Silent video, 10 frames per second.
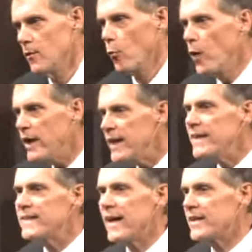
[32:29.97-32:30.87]

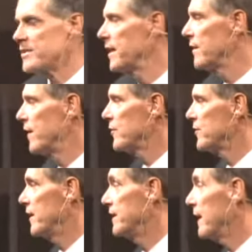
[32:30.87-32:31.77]
Winning takes care of
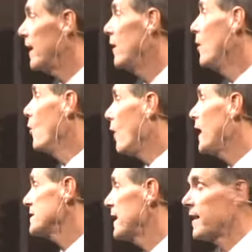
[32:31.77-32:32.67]
everything. Now,
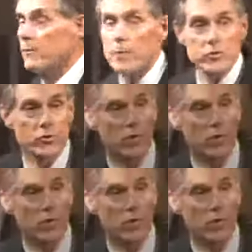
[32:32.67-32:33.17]
why is that commercial